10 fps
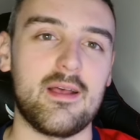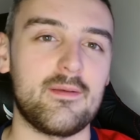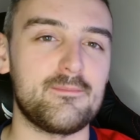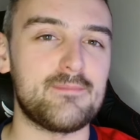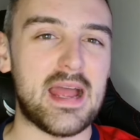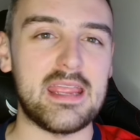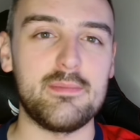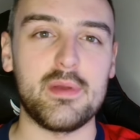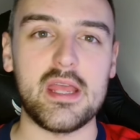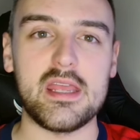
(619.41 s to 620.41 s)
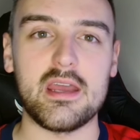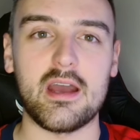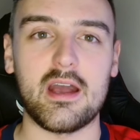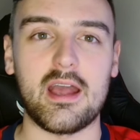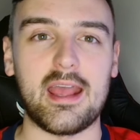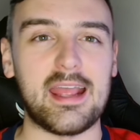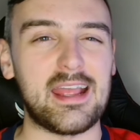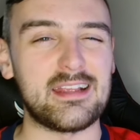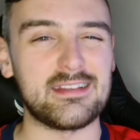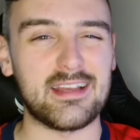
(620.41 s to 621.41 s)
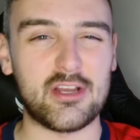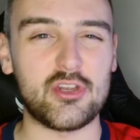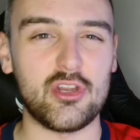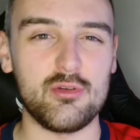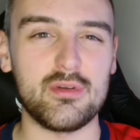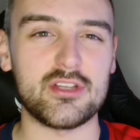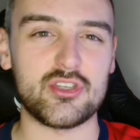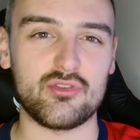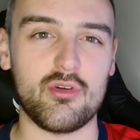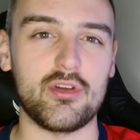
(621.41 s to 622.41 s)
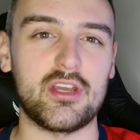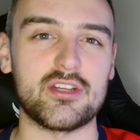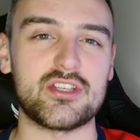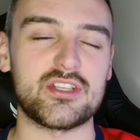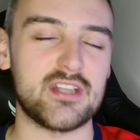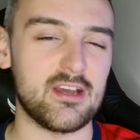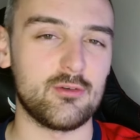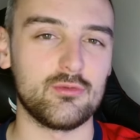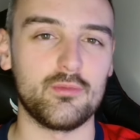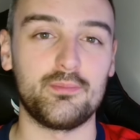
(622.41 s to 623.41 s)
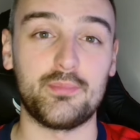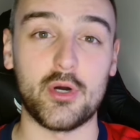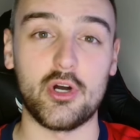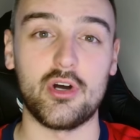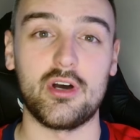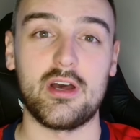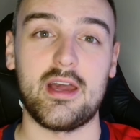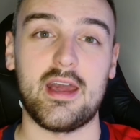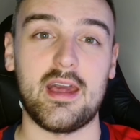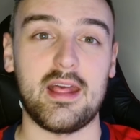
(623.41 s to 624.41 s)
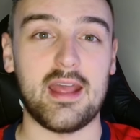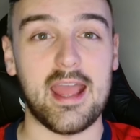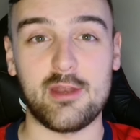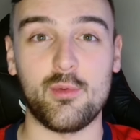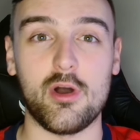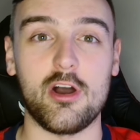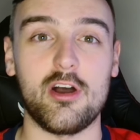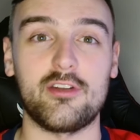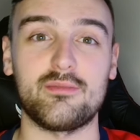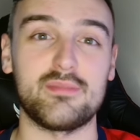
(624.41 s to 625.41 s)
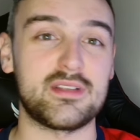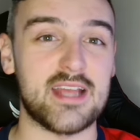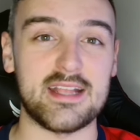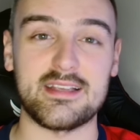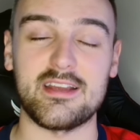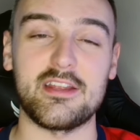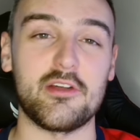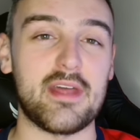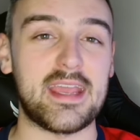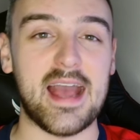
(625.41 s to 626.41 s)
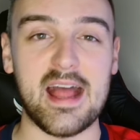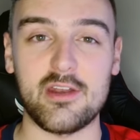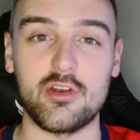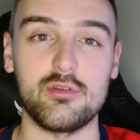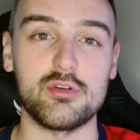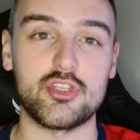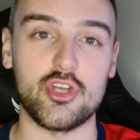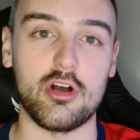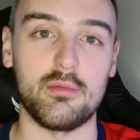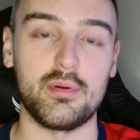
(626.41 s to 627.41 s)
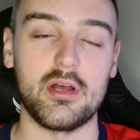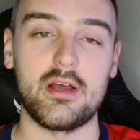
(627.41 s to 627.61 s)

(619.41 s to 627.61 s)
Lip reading: Maybe they could do with a striker still, but Eduard, Mateta, you know, they can do a job.